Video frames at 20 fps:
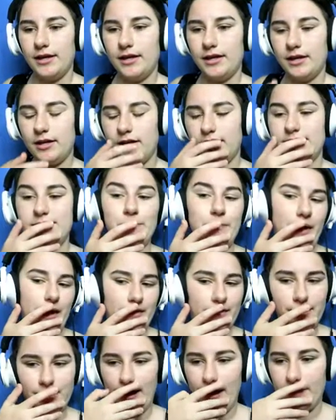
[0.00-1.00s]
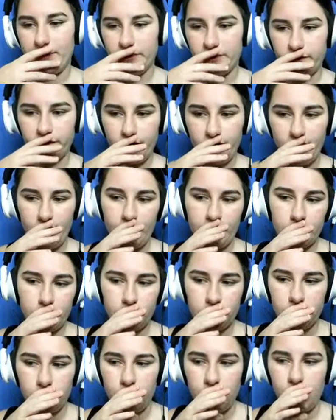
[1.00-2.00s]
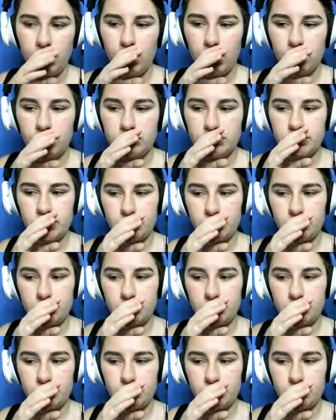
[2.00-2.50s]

all like centered.